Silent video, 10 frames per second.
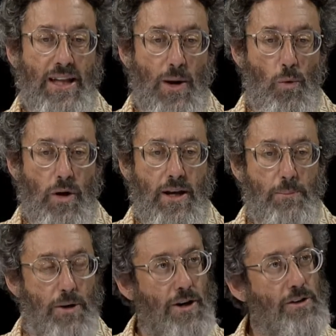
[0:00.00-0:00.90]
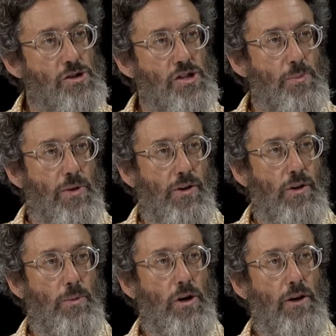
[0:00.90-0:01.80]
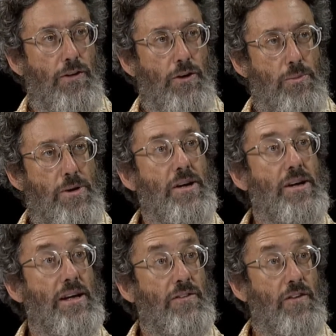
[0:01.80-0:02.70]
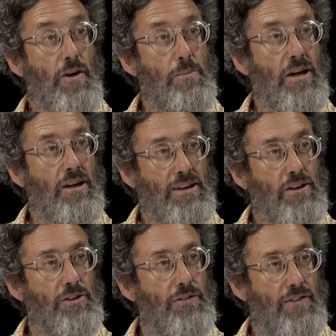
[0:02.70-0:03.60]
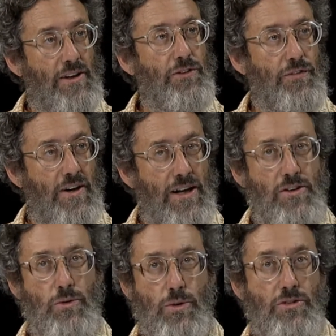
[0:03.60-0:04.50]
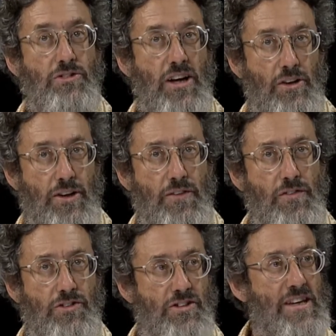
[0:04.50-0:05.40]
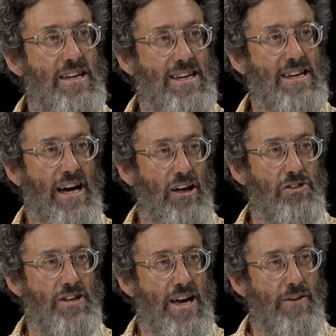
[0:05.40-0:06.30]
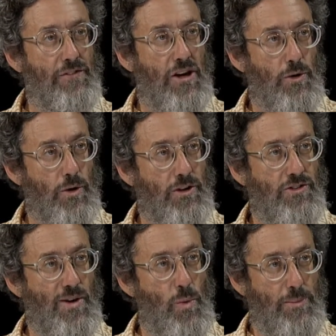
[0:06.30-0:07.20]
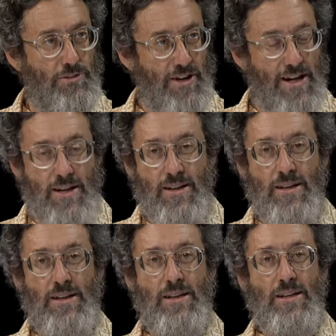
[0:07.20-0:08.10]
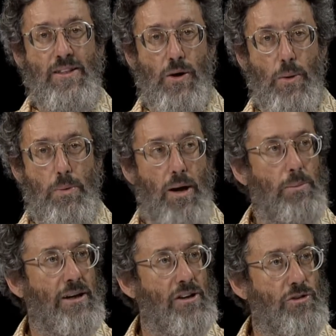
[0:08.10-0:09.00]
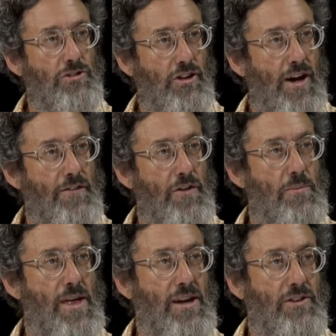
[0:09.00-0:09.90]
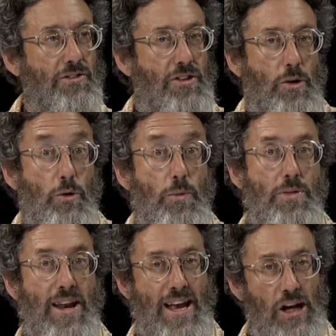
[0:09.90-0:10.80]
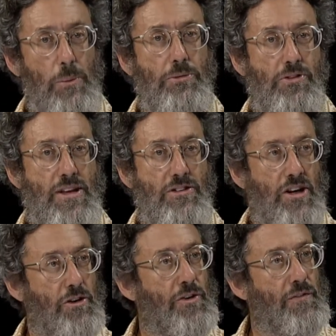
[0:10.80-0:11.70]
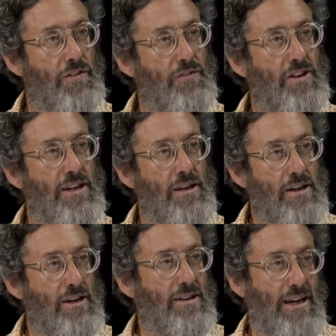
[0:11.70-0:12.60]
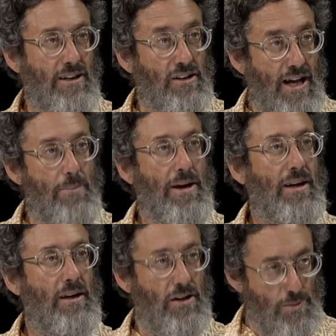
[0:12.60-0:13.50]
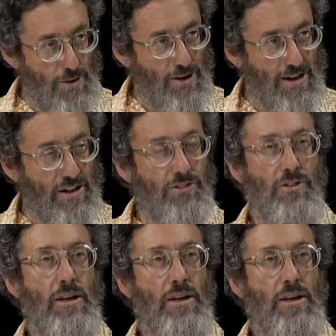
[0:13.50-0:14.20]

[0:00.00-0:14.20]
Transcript: I work in partnership with a group called the Community Environmental Legal oh, yeah. Defense Fund, or CELDF, dot org is their website. They're a public interest law firm that is the group that helps these 150 and climbing communities